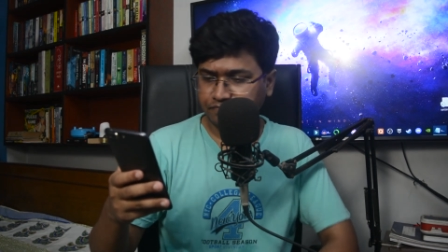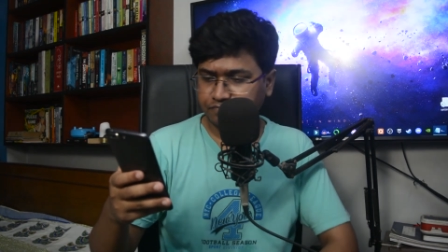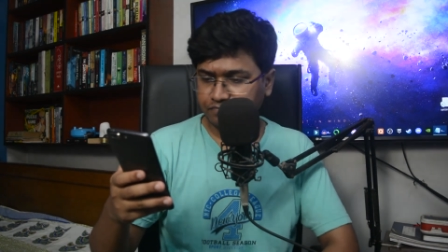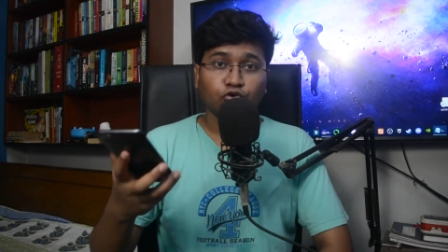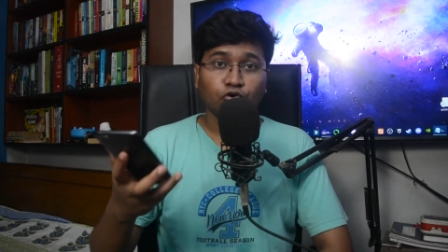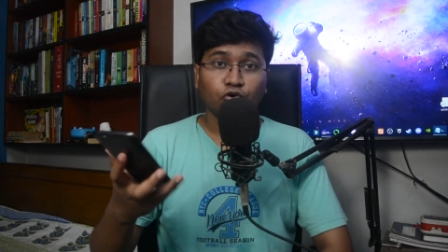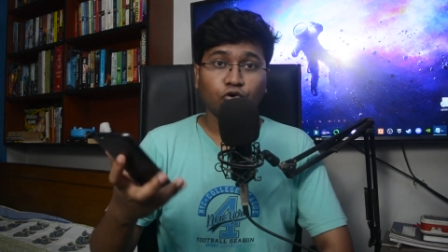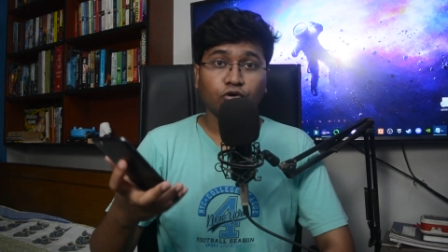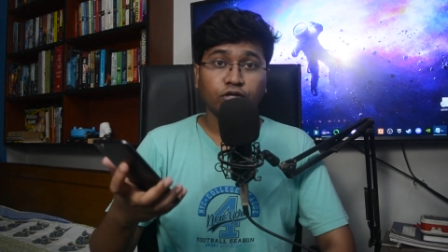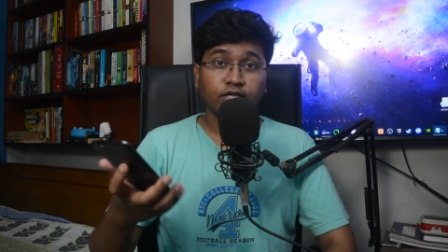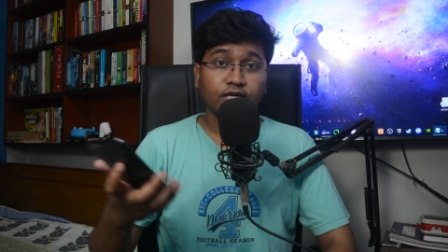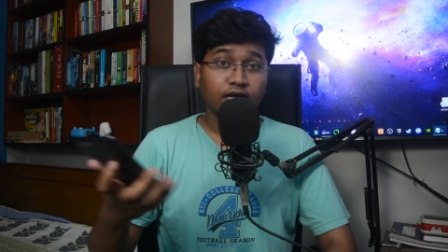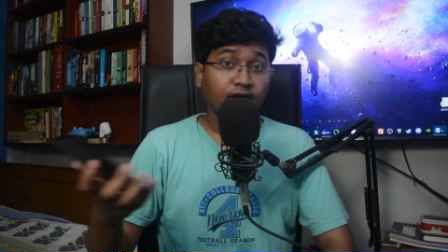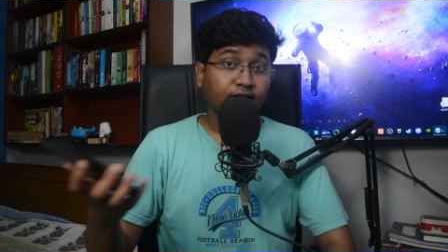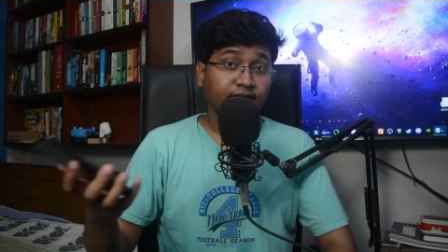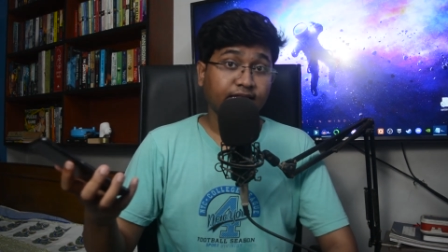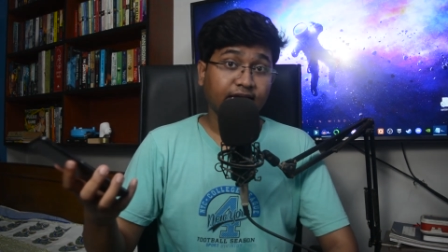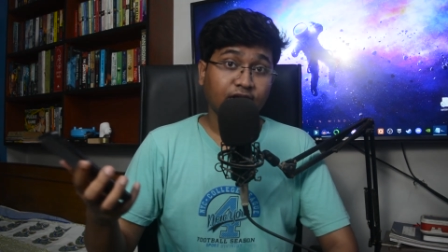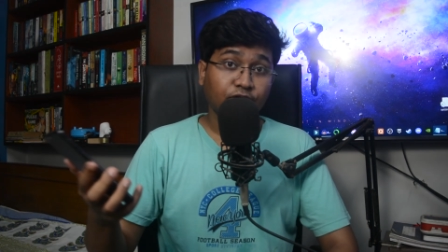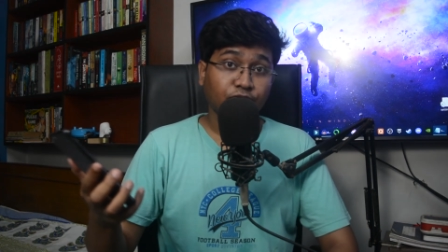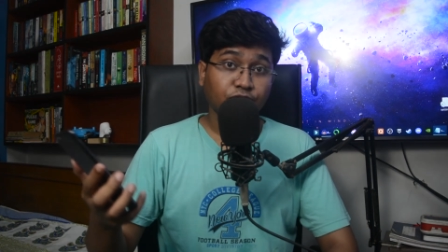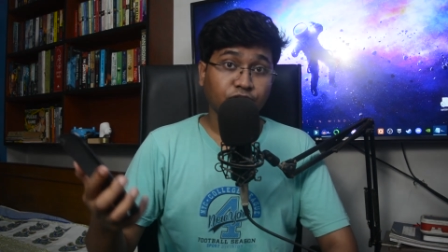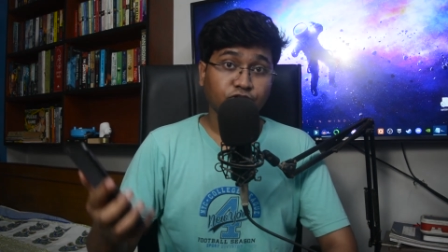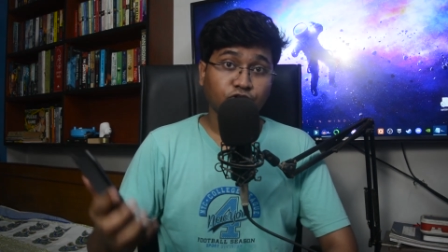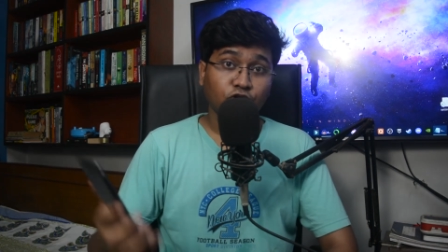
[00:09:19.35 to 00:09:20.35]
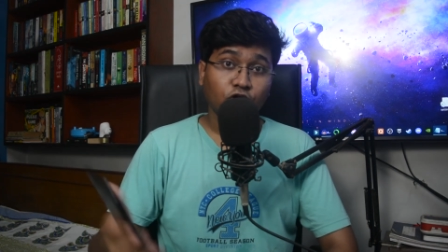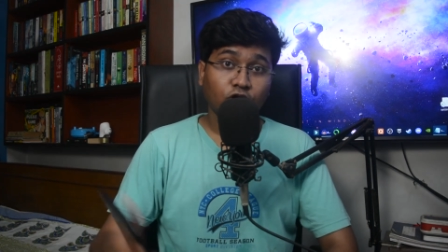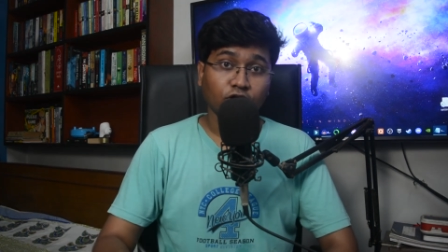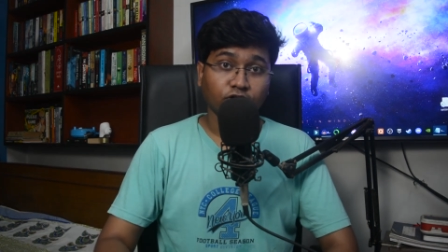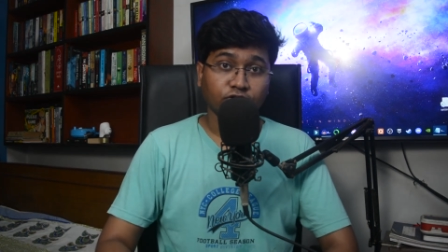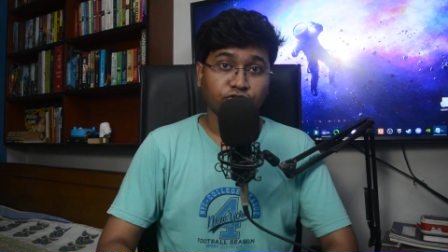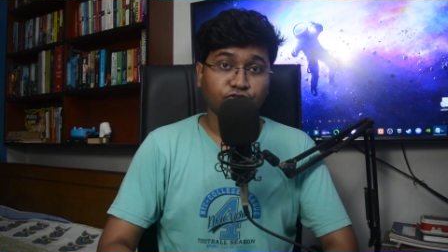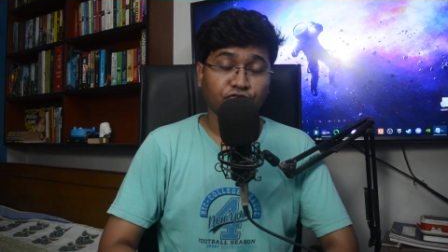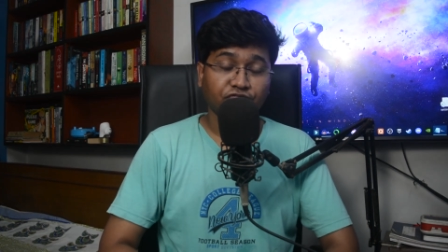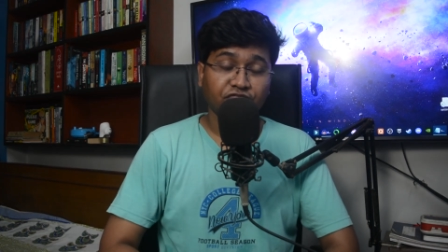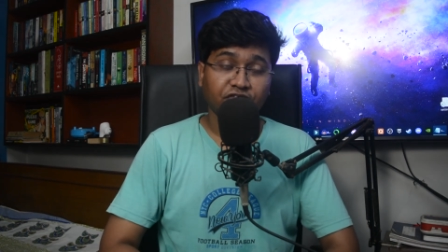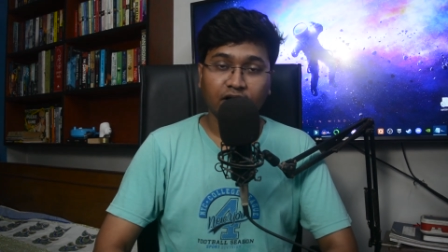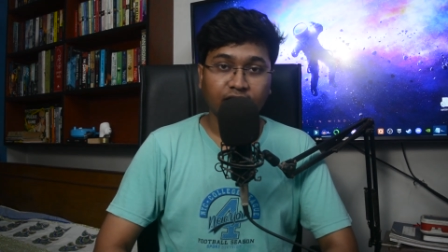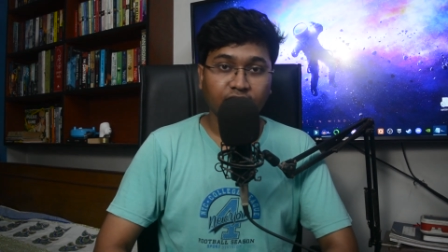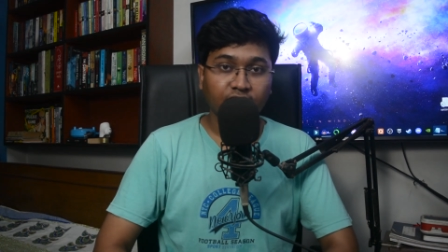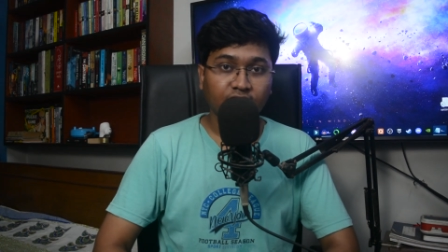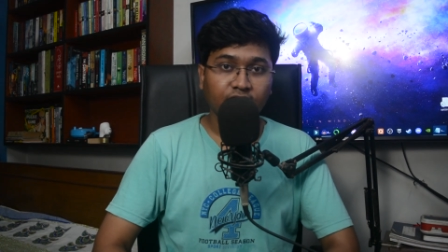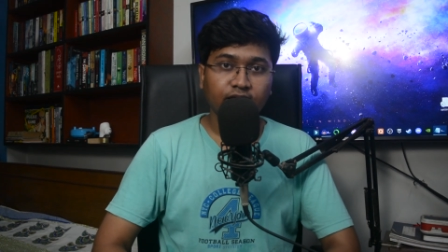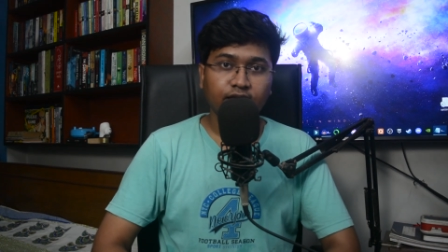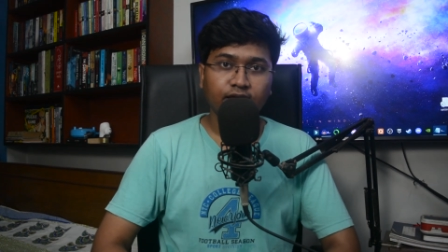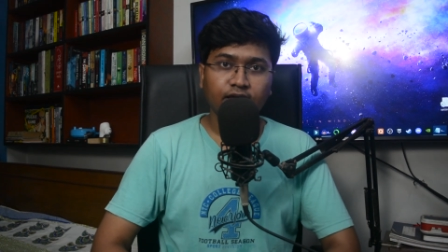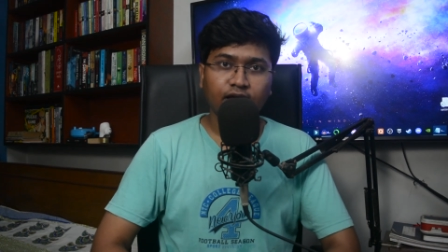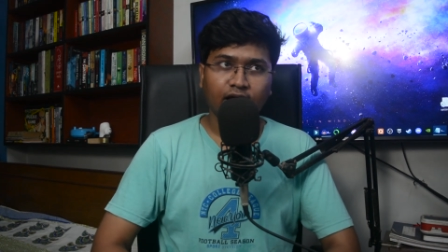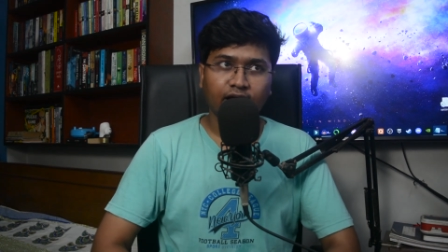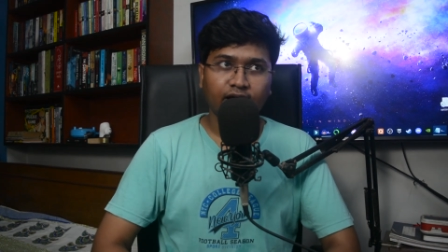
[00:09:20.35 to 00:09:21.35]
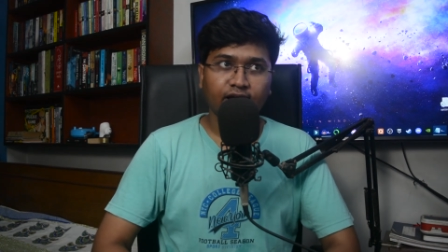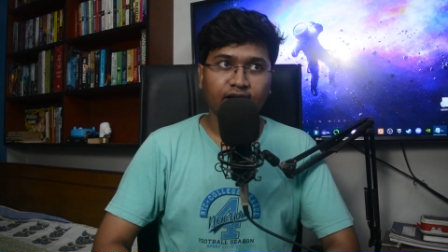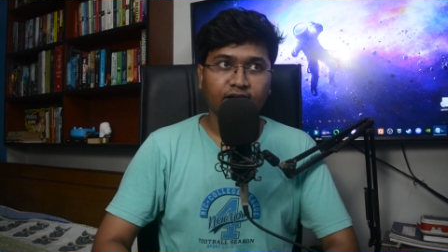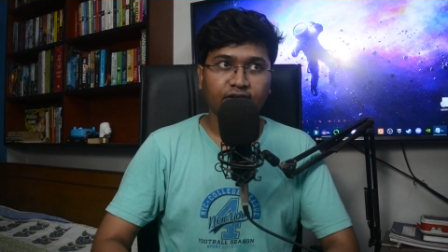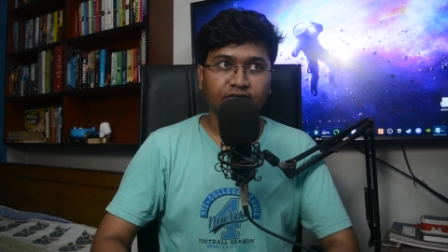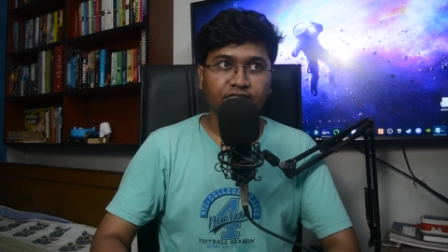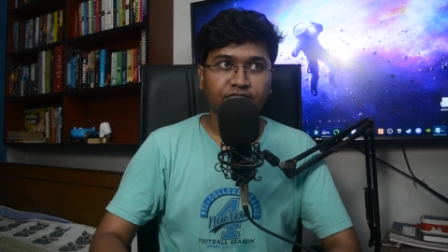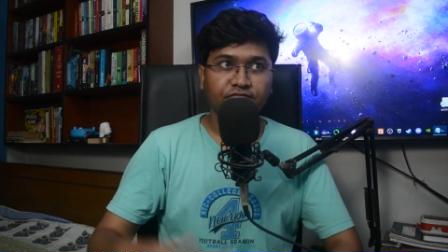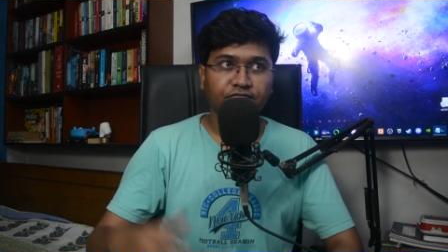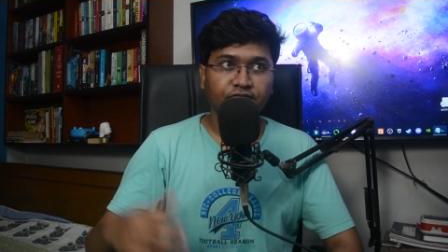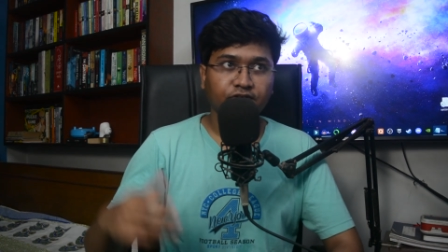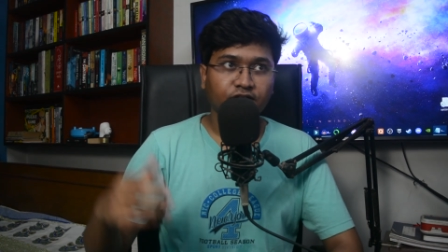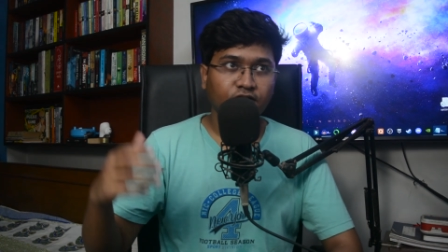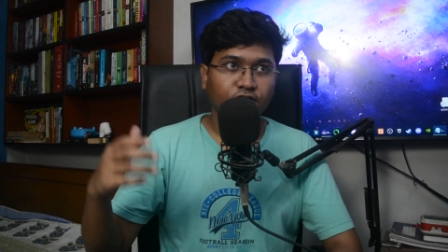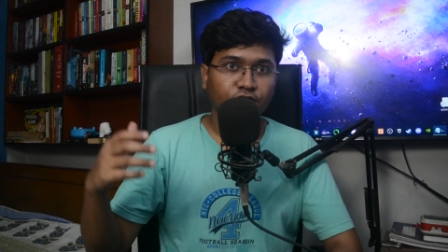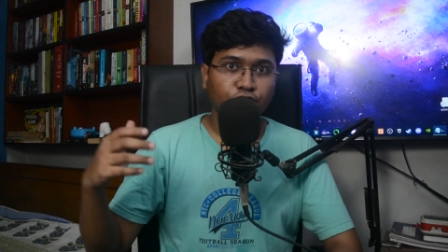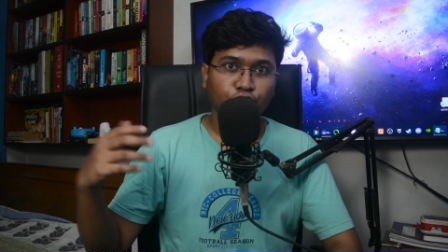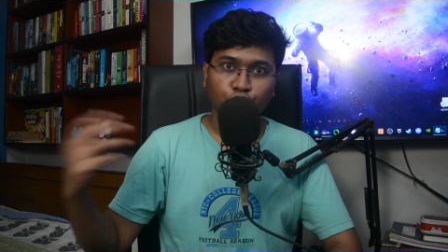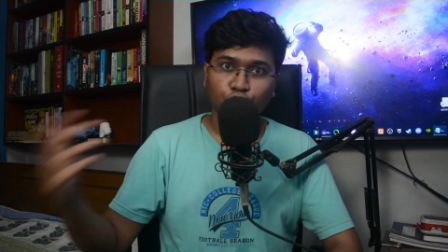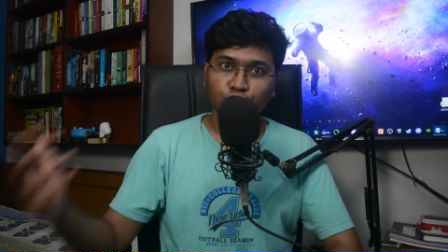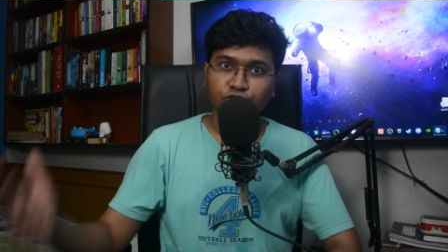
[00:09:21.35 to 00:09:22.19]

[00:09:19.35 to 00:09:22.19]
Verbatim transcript: so yeah that was all so finally i have uh,